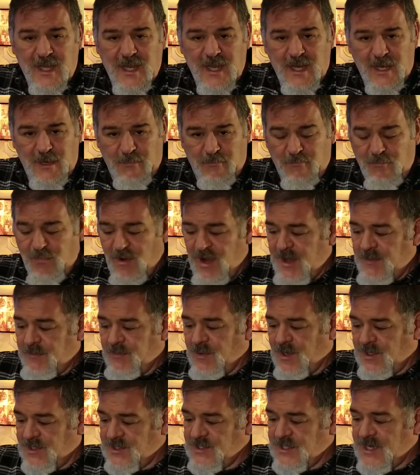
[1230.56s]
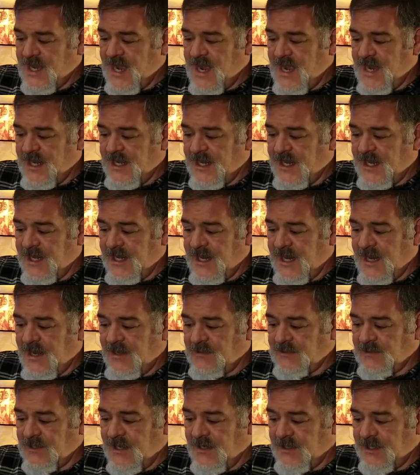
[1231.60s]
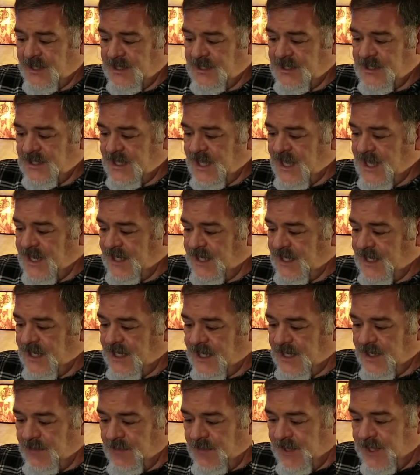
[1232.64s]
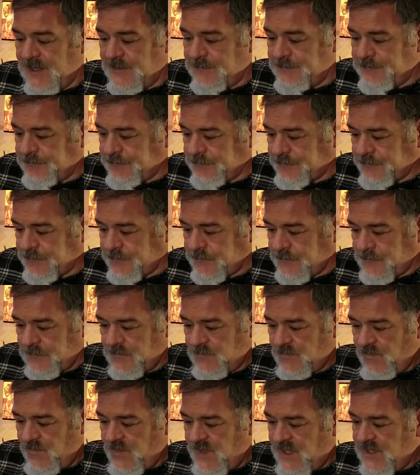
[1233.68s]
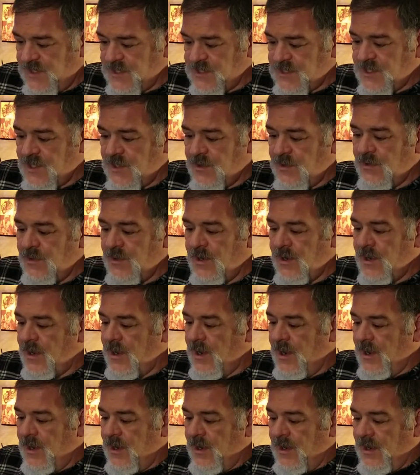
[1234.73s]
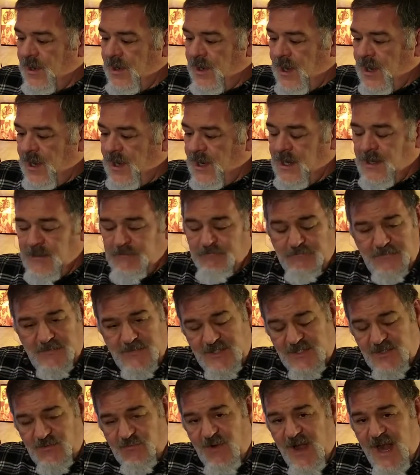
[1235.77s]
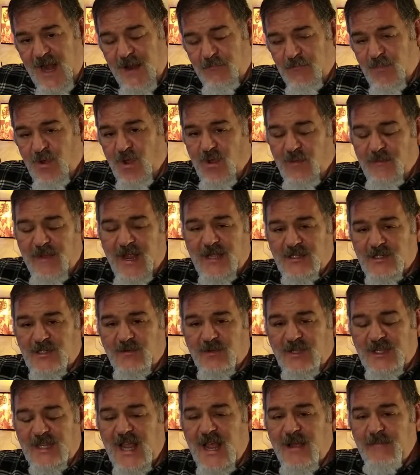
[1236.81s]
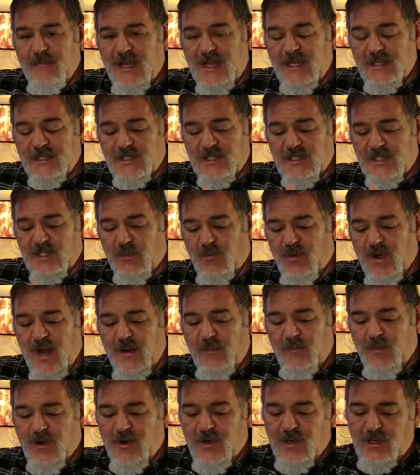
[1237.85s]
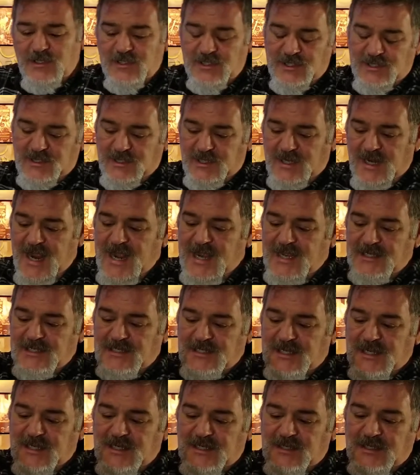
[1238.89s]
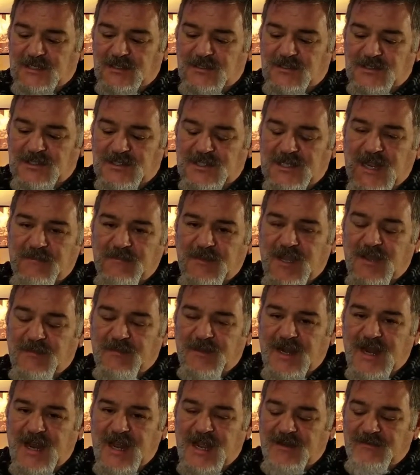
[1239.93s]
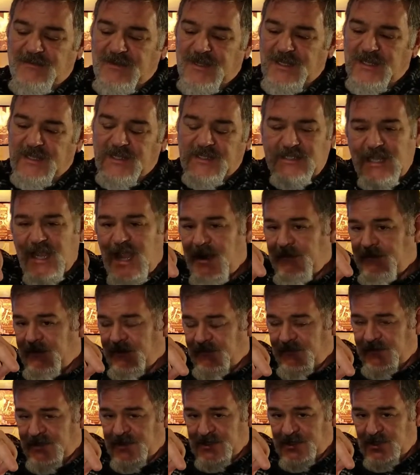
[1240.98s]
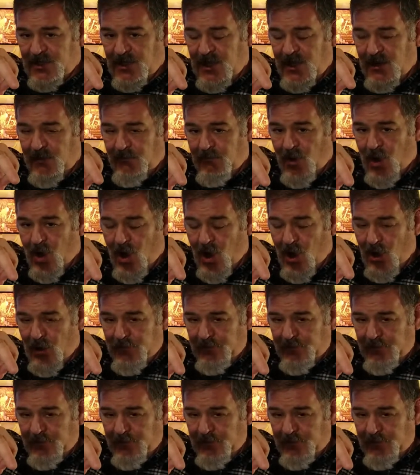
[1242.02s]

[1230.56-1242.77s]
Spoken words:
brake perch side, and I'll get to that again in a minute. So it's Ram ball mount. So what that means is the brake perch has like a little stem coming out of it, and the top of it is a ball.